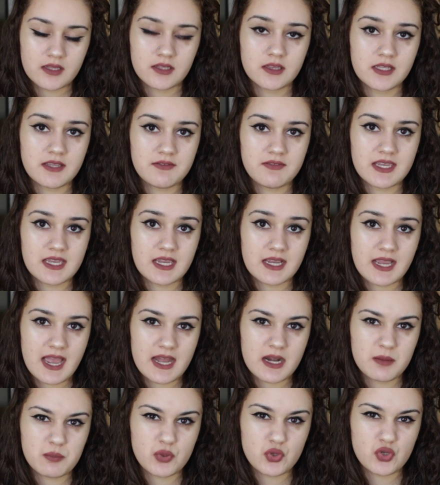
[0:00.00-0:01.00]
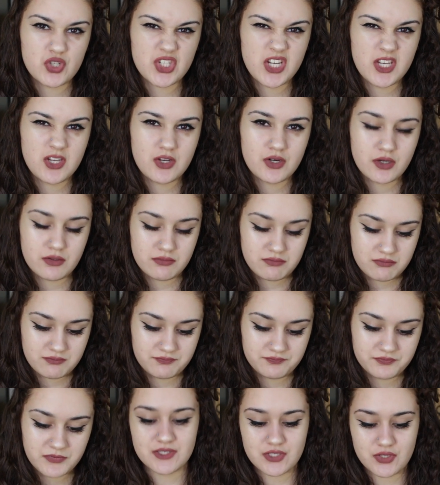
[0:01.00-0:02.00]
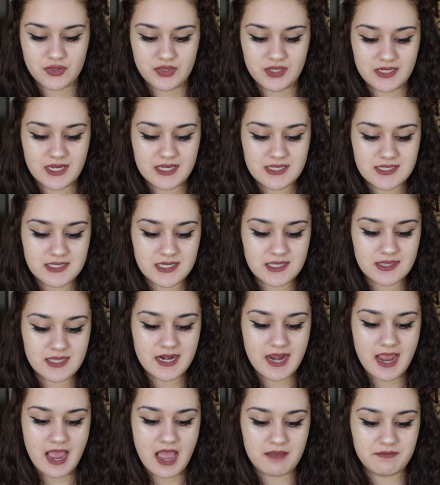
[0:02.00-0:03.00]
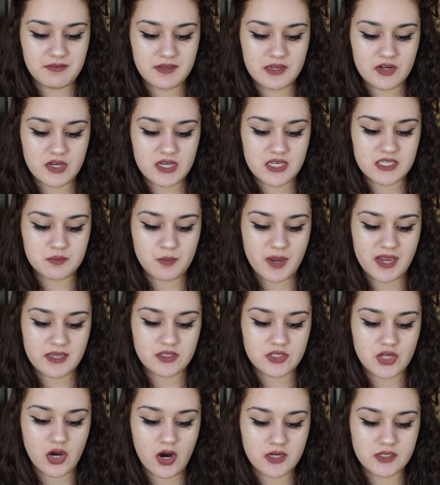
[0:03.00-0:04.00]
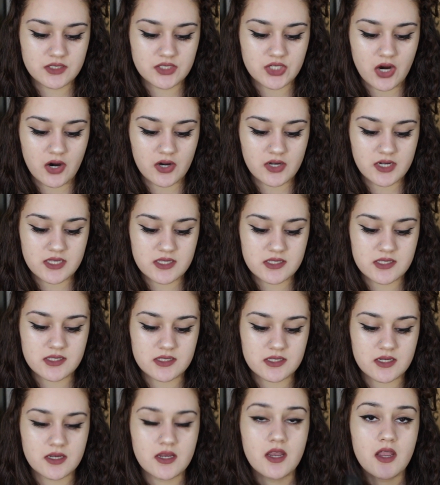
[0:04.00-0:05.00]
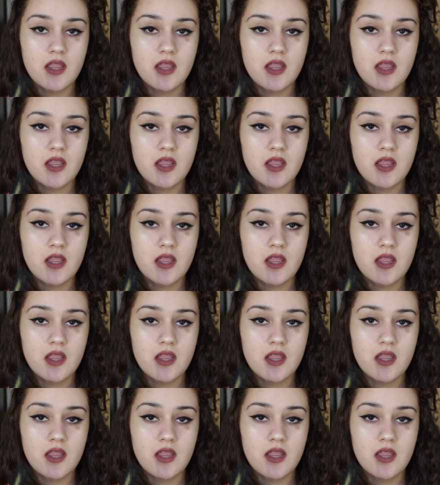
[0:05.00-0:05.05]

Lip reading: leaving it kind of bougie, you know? So the next thing that I have here is my Tartist